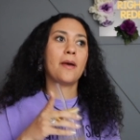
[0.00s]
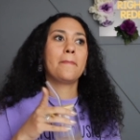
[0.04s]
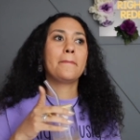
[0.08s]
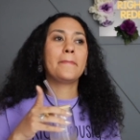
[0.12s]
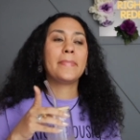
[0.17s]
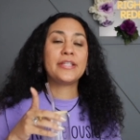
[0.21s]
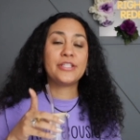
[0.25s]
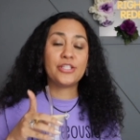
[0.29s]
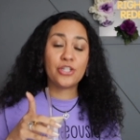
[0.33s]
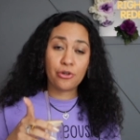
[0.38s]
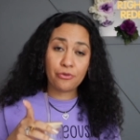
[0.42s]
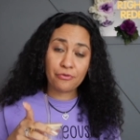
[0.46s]

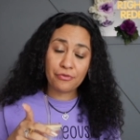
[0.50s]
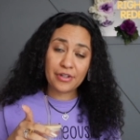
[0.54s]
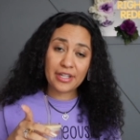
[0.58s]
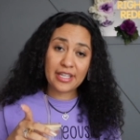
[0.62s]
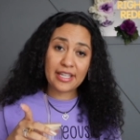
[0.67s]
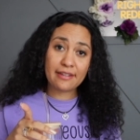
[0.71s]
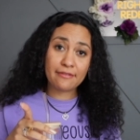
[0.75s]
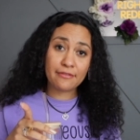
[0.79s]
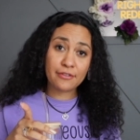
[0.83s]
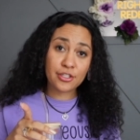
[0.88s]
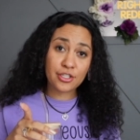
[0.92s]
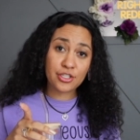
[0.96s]
But don't
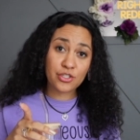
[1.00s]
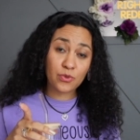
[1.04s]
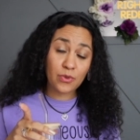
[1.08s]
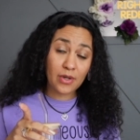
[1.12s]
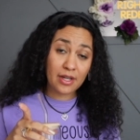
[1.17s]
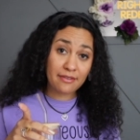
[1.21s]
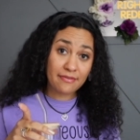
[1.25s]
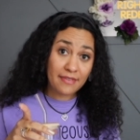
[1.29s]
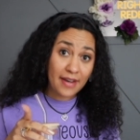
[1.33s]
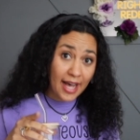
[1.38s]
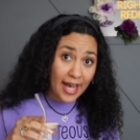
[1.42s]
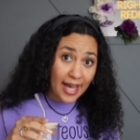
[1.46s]
forget verse
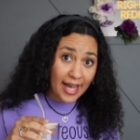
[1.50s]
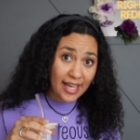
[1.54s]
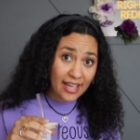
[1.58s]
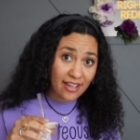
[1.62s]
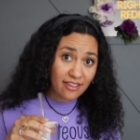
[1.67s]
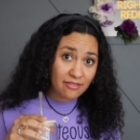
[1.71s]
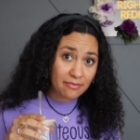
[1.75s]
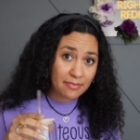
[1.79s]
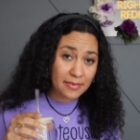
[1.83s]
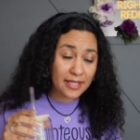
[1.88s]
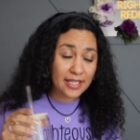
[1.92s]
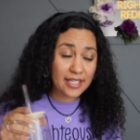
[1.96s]

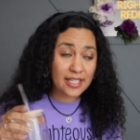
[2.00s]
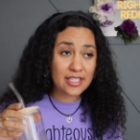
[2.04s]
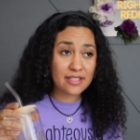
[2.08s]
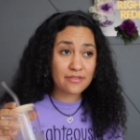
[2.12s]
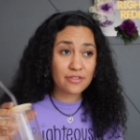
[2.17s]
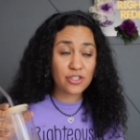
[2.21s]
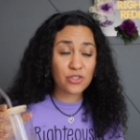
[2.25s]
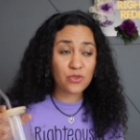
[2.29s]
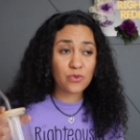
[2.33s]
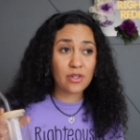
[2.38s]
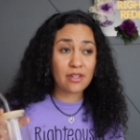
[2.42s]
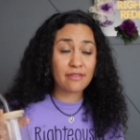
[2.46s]
25 because
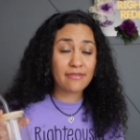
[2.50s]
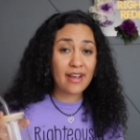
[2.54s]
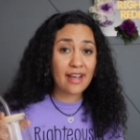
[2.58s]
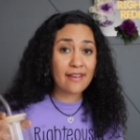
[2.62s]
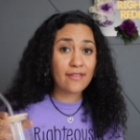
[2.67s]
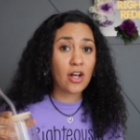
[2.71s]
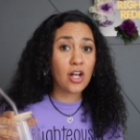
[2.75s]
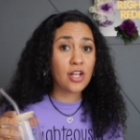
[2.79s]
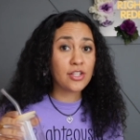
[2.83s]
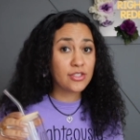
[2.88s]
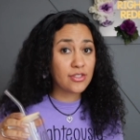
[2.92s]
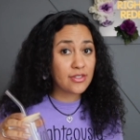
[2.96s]
verse
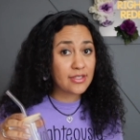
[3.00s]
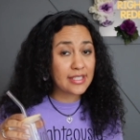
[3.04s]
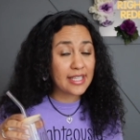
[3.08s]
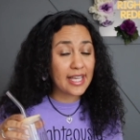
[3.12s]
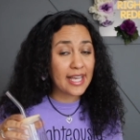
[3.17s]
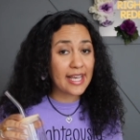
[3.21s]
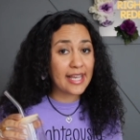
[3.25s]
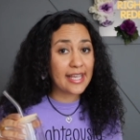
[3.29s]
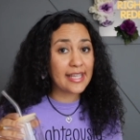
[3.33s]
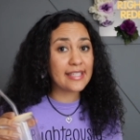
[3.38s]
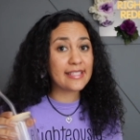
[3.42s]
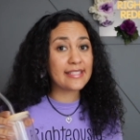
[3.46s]
25 also
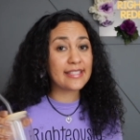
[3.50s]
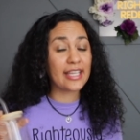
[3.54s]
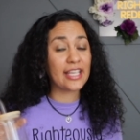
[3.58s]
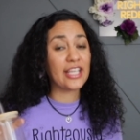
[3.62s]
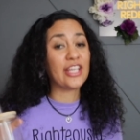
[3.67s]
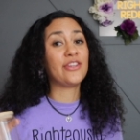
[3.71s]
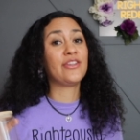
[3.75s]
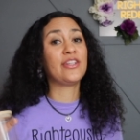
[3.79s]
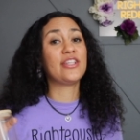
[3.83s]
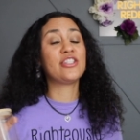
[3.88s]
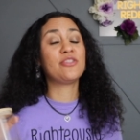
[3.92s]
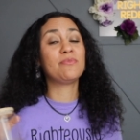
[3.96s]
says that
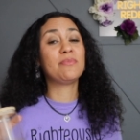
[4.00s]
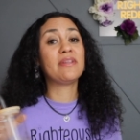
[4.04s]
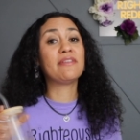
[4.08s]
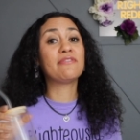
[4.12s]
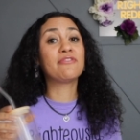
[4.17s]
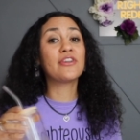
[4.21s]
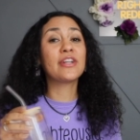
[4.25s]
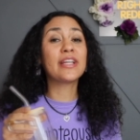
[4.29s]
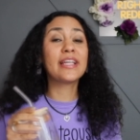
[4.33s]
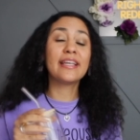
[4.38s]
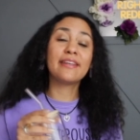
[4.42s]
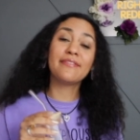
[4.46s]
you need to be
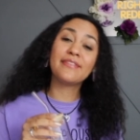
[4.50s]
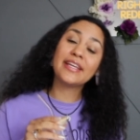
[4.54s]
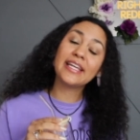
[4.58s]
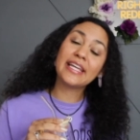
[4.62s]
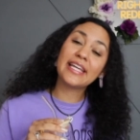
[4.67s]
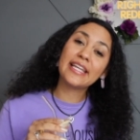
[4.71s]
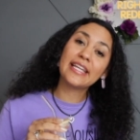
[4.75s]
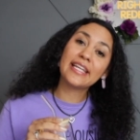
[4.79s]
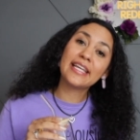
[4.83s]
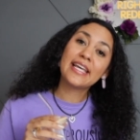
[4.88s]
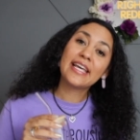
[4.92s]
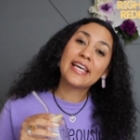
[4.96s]

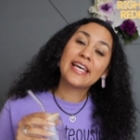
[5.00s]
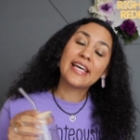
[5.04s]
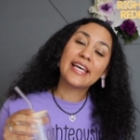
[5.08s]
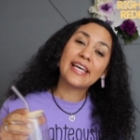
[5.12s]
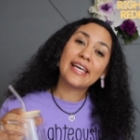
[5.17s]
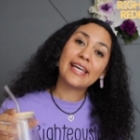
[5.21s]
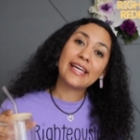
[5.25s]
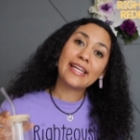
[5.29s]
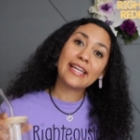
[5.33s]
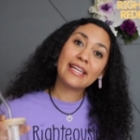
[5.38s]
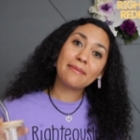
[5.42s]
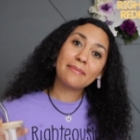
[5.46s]
forgiving
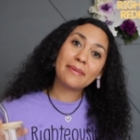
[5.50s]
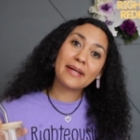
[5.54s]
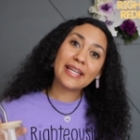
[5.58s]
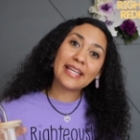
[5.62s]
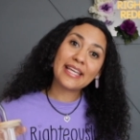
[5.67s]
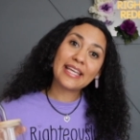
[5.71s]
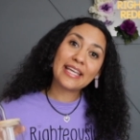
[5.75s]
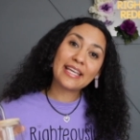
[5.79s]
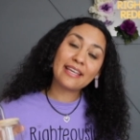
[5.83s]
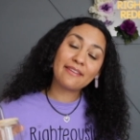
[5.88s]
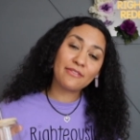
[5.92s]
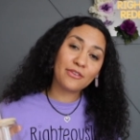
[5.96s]

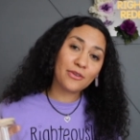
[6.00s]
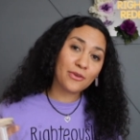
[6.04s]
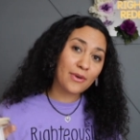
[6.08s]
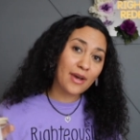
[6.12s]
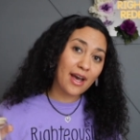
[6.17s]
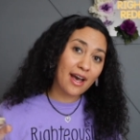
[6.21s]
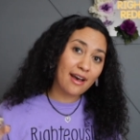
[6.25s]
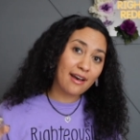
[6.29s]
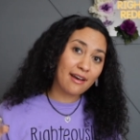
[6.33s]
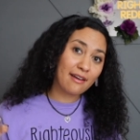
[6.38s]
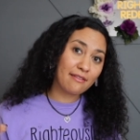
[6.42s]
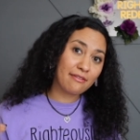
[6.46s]
anybody if you
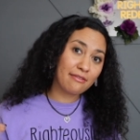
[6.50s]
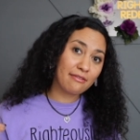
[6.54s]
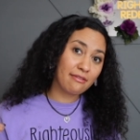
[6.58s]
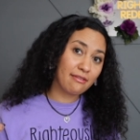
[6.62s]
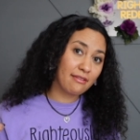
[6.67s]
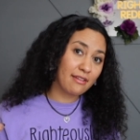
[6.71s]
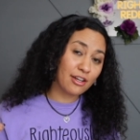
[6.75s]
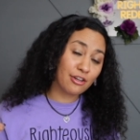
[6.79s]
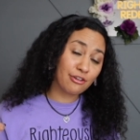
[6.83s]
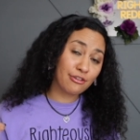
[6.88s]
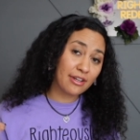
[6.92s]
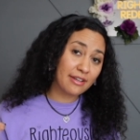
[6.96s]
have
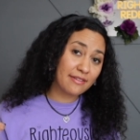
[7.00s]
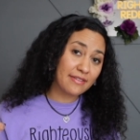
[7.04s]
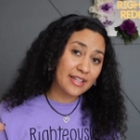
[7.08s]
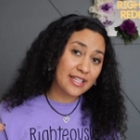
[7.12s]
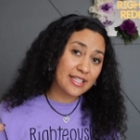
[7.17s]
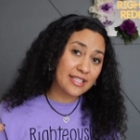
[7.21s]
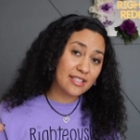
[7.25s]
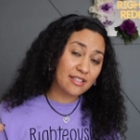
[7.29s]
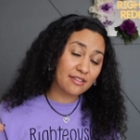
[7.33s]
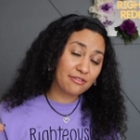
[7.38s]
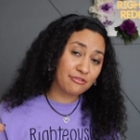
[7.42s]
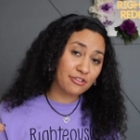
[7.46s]
a
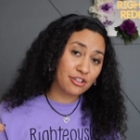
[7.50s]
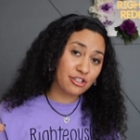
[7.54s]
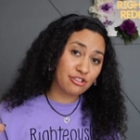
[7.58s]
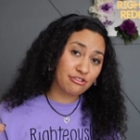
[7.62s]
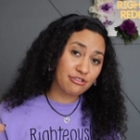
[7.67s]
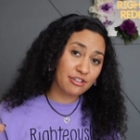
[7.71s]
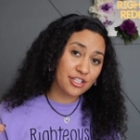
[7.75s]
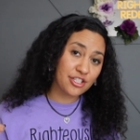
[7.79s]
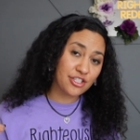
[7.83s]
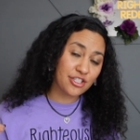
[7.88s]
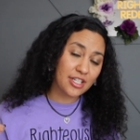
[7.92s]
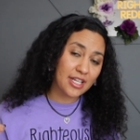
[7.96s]
grievance, a
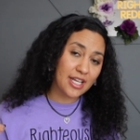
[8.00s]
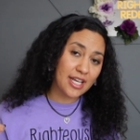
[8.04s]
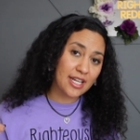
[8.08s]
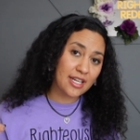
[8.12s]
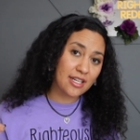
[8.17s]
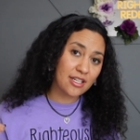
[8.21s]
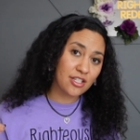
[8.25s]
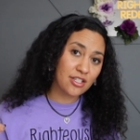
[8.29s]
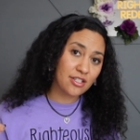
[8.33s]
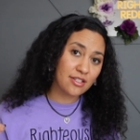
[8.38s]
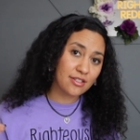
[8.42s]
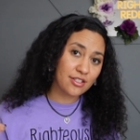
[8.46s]

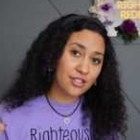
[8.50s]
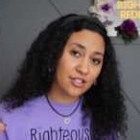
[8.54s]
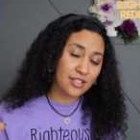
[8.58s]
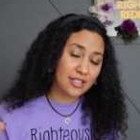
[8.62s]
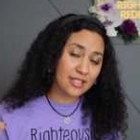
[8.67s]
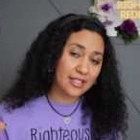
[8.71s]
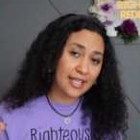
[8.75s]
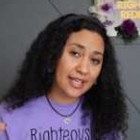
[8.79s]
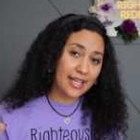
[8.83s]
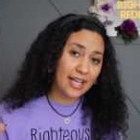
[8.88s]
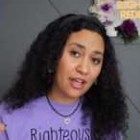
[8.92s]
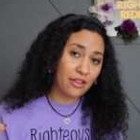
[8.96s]
frustration,
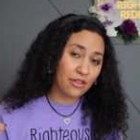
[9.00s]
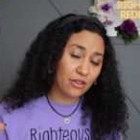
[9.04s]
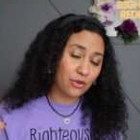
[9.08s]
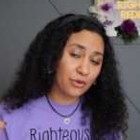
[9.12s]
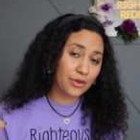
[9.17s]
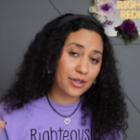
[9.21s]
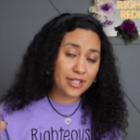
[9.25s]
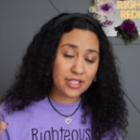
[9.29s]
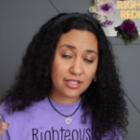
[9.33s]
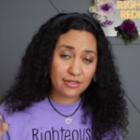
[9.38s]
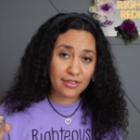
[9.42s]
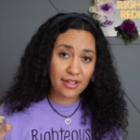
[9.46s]
just like how the
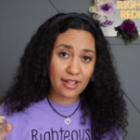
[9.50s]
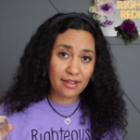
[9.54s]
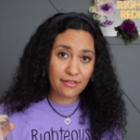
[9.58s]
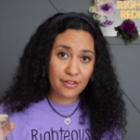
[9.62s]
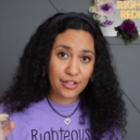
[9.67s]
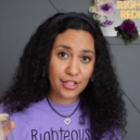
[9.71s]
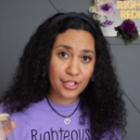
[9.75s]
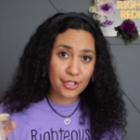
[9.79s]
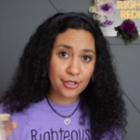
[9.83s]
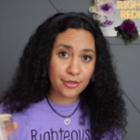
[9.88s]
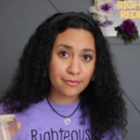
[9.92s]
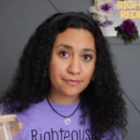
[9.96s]
Lord has
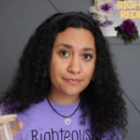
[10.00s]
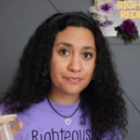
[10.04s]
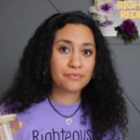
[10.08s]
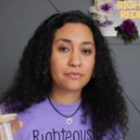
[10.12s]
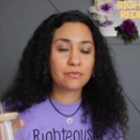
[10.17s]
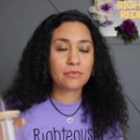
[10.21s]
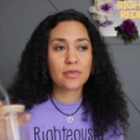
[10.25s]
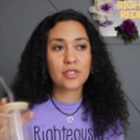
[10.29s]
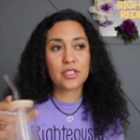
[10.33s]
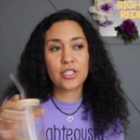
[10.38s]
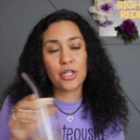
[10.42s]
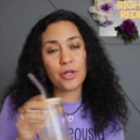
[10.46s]
forgiven you.
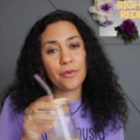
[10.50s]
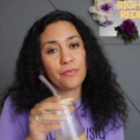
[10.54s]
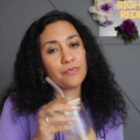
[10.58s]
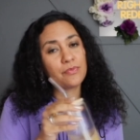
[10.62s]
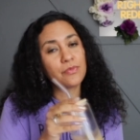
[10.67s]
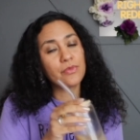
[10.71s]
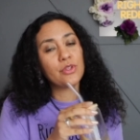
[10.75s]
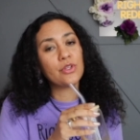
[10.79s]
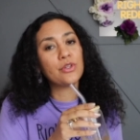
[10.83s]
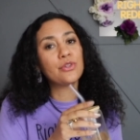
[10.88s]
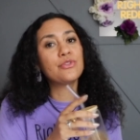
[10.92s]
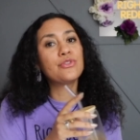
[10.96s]
So
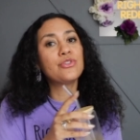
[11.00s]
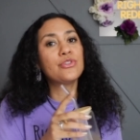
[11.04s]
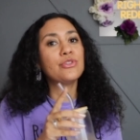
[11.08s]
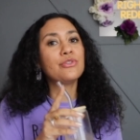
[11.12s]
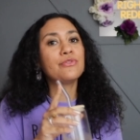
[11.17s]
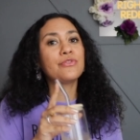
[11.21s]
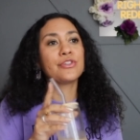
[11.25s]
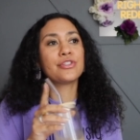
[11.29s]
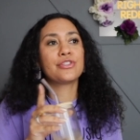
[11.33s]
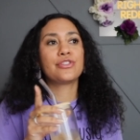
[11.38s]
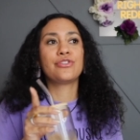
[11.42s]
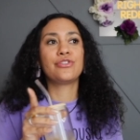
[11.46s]
those two
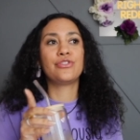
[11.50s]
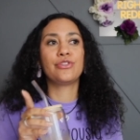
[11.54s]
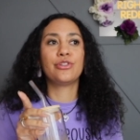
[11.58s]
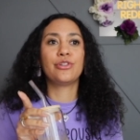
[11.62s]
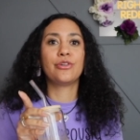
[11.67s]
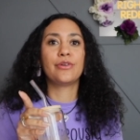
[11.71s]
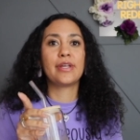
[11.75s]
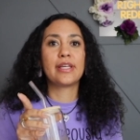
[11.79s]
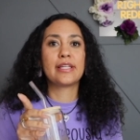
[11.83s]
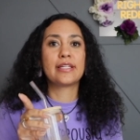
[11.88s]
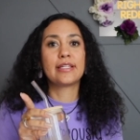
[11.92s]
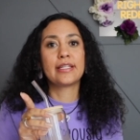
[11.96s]
verses do
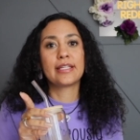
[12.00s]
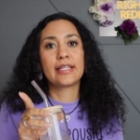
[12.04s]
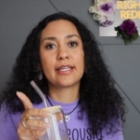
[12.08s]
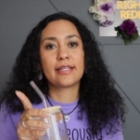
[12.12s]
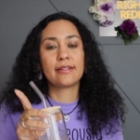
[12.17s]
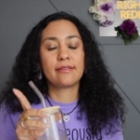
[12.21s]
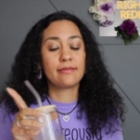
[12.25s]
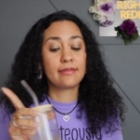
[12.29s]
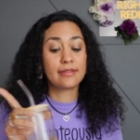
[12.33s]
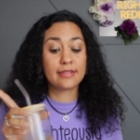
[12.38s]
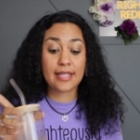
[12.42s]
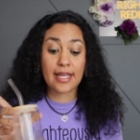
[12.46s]
go hand in
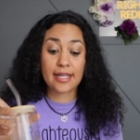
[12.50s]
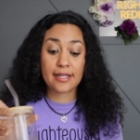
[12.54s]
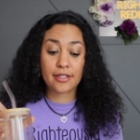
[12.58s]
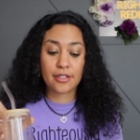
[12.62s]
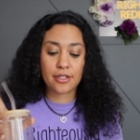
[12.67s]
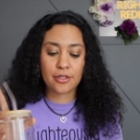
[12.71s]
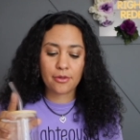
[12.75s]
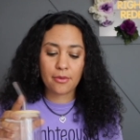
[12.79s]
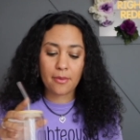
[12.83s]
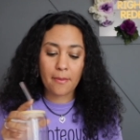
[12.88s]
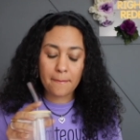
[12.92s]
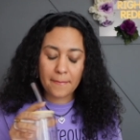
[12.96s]
hand, side
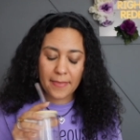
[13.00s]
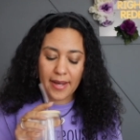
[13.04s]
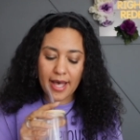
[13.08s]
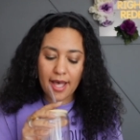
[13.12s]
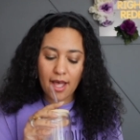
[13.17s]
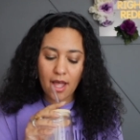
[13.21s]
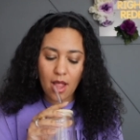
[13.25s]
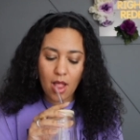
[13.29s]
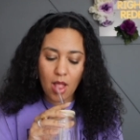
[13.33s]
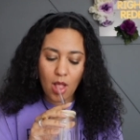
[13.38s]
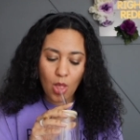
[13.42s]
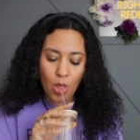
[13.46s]
note.
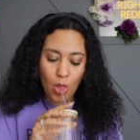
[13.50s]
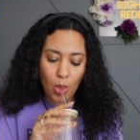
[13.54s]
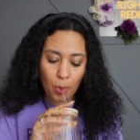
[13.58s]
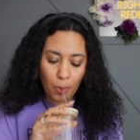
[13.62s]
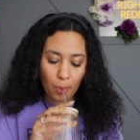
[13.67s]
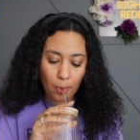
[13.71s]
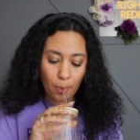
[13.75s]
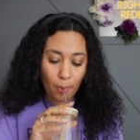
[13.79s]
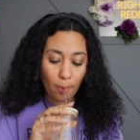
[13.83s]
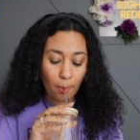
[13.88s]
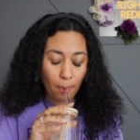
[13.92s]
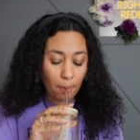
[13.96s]
But
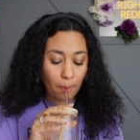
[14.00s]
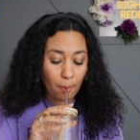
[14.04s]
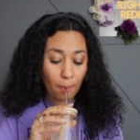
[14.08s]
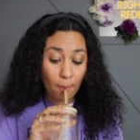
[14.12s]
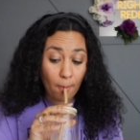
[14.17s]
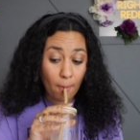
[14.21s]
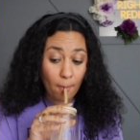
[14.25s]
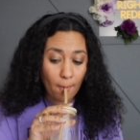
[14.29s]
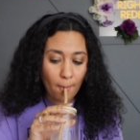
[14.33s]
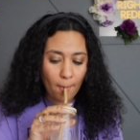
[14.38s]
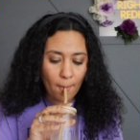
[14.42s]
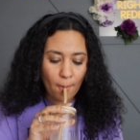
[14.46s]

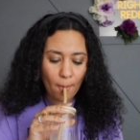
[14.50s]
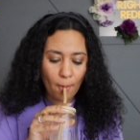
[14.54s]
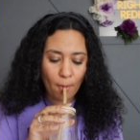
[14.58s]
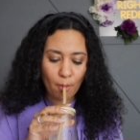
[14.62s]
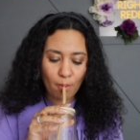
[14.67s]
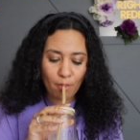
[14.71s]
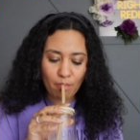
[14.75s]
hmm,